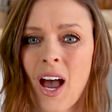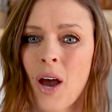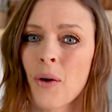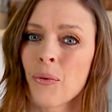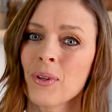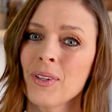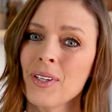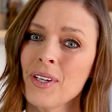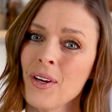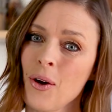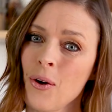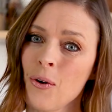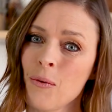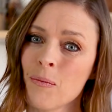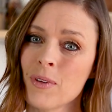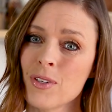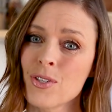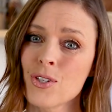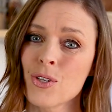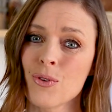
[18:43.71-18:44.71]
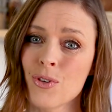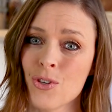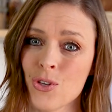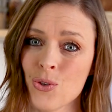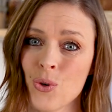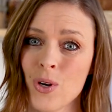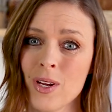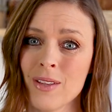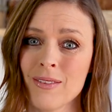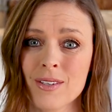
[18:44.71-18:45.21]
I really hope that you
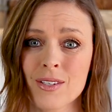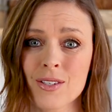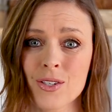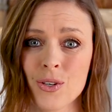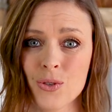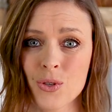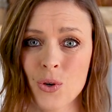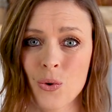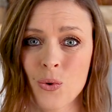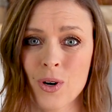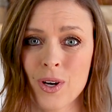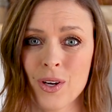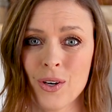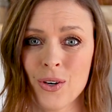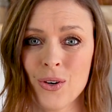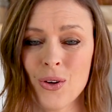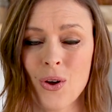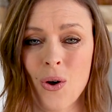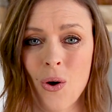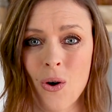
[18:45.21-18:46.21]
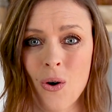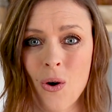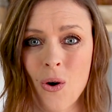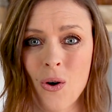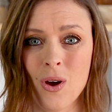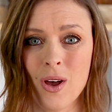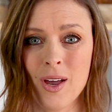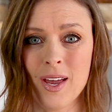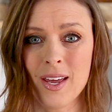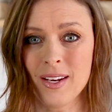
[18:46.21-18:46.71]
enjoyed this tutorial
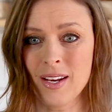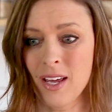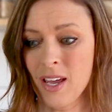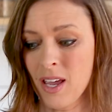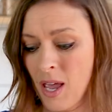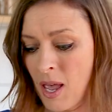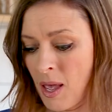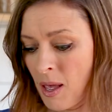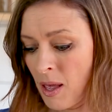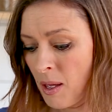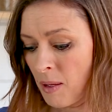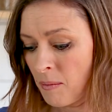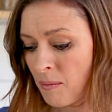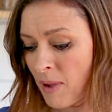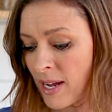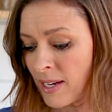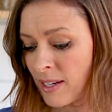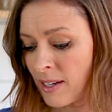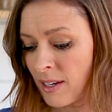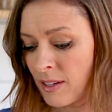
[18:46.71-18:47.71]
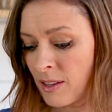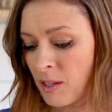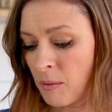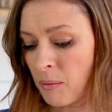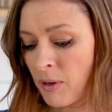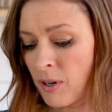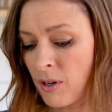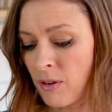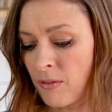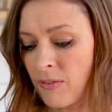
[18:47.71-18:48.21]
on making the
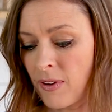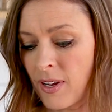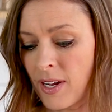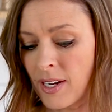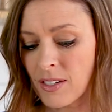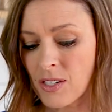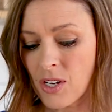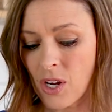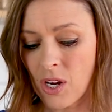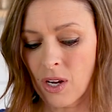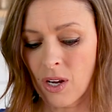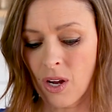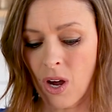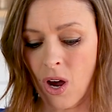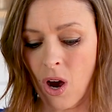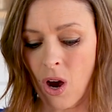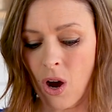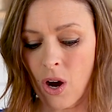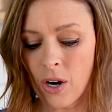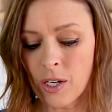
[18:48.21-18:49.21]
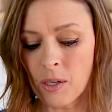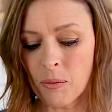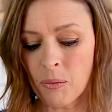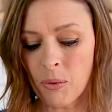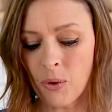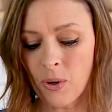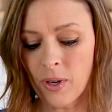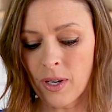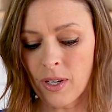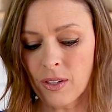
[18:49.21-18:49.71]
perfect hard
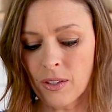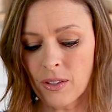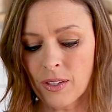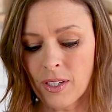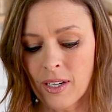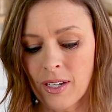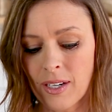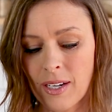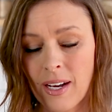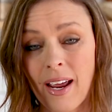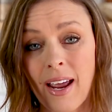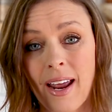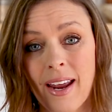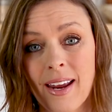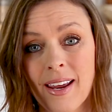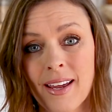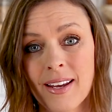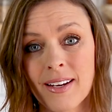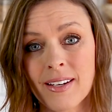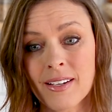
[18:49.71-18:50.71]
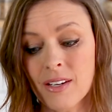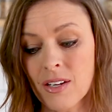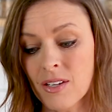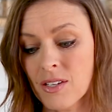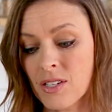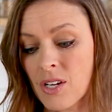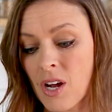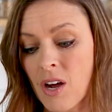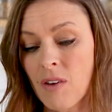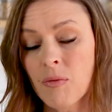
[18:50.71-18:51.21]
boiled and
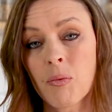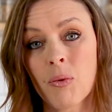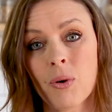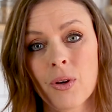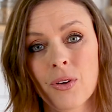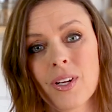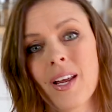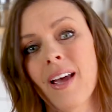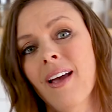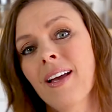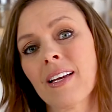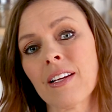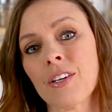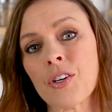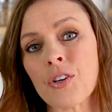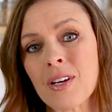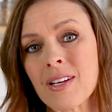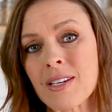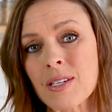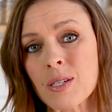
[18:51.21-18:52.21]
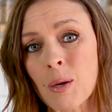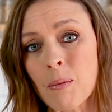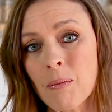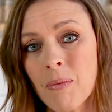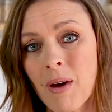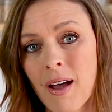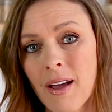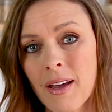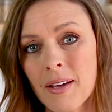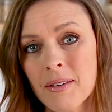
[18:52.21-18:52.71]
soft boiled egg in your Instant
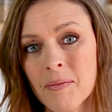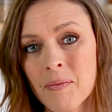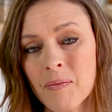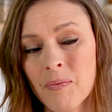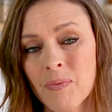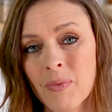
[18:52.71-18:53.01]
Pot.